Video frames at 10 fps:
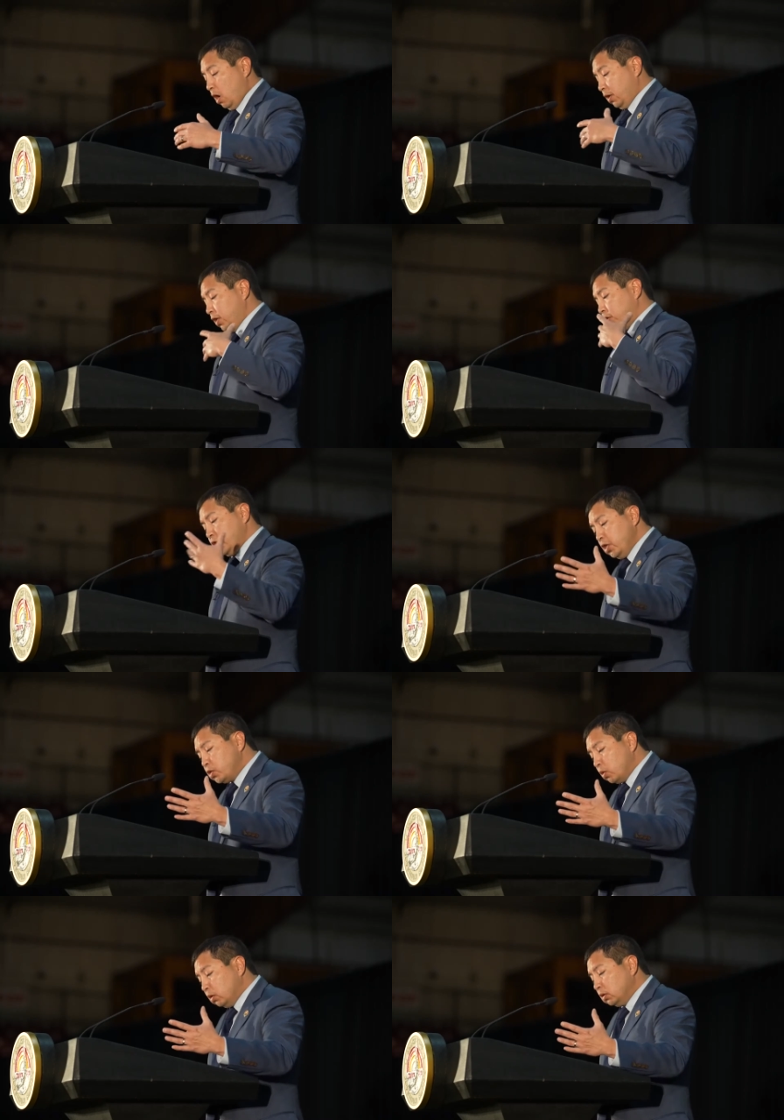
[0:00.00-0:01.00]
are
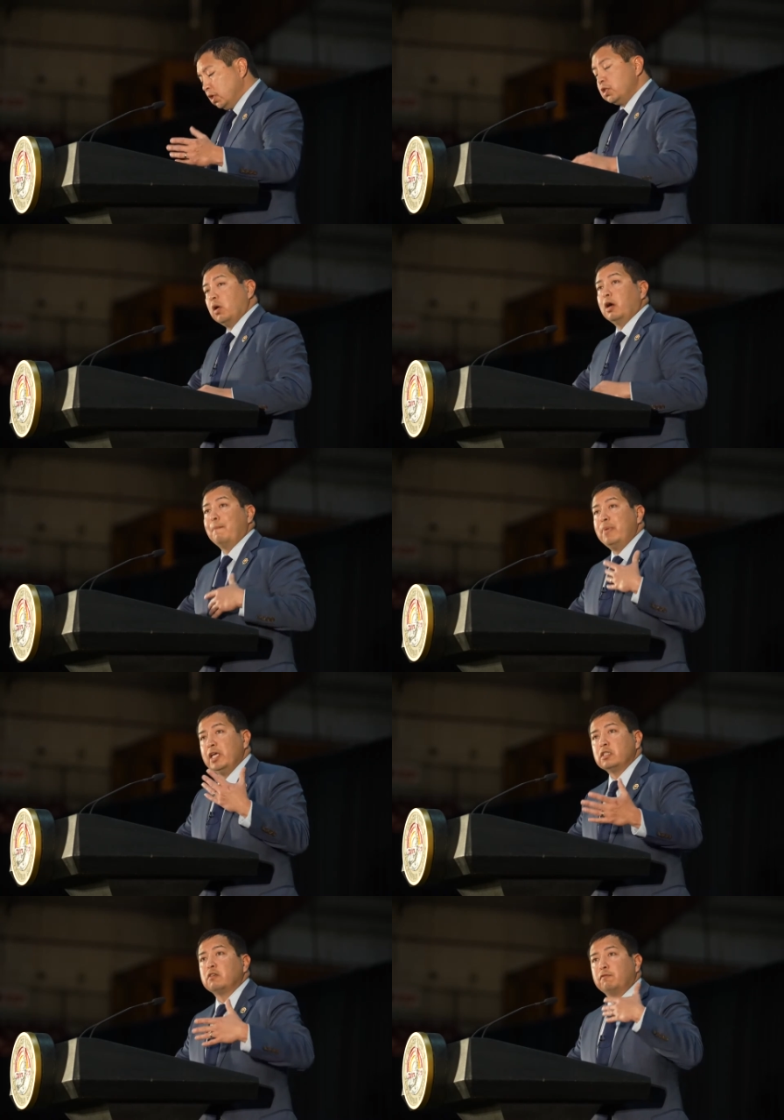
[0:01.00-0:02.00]
essential to our
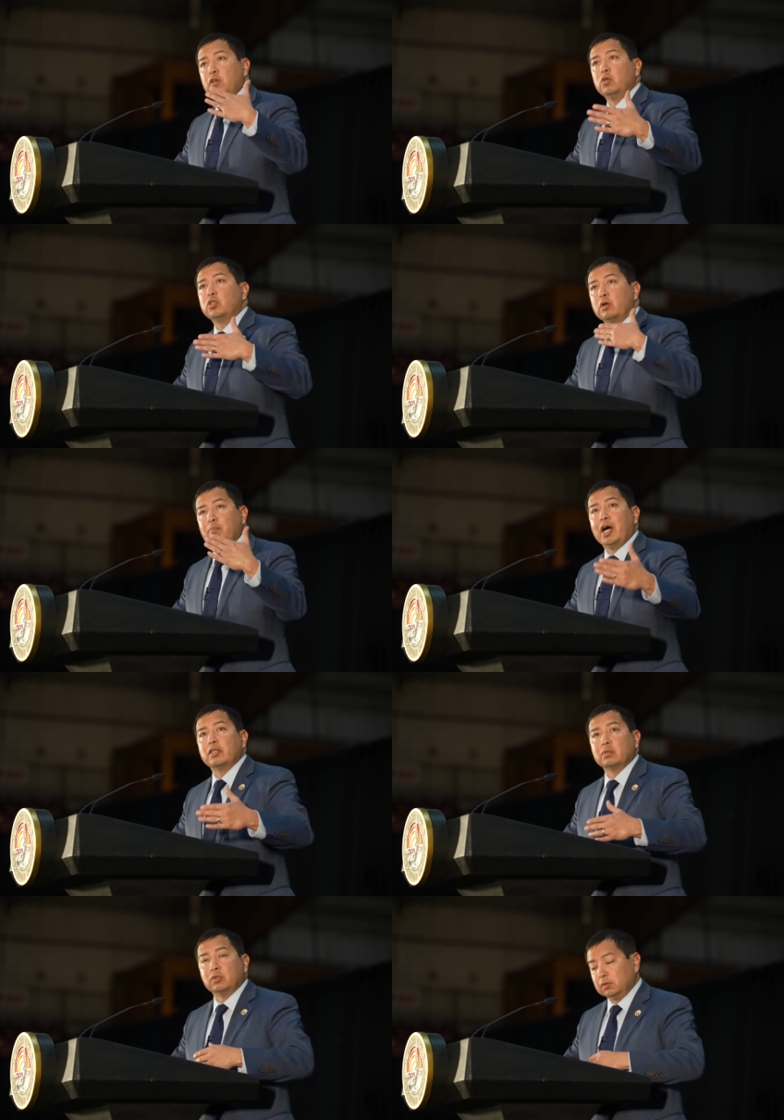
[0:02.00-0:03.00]
best future
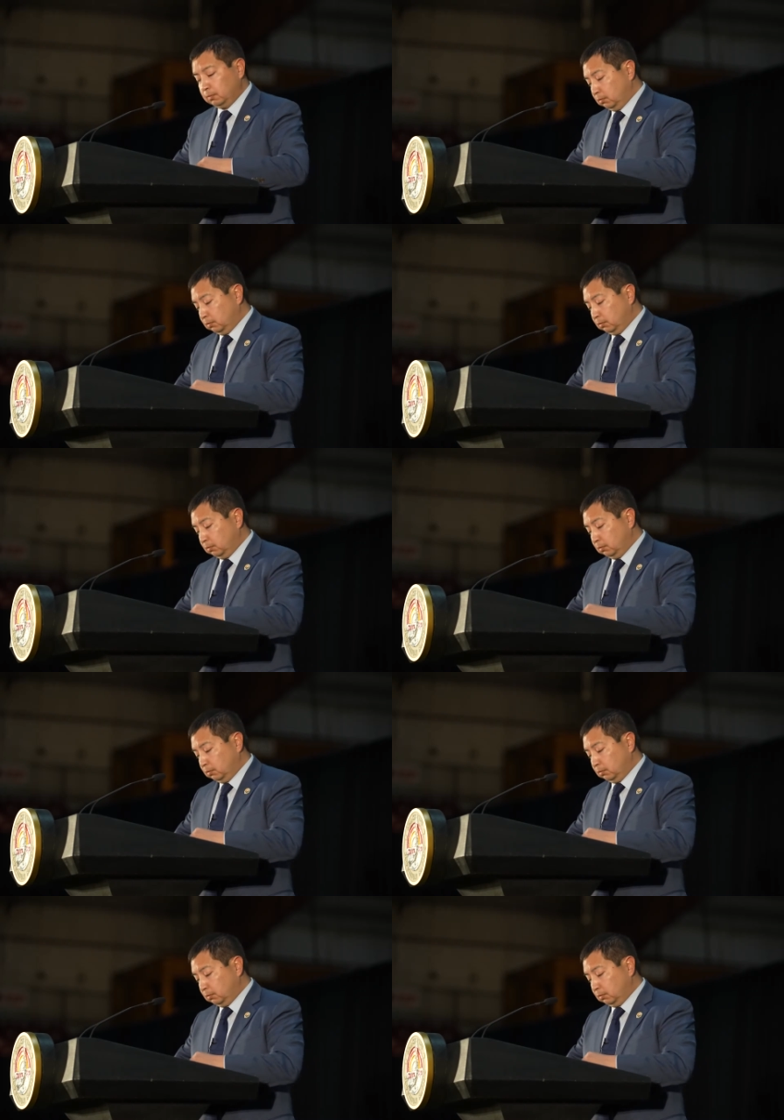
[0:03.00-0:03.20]
possible.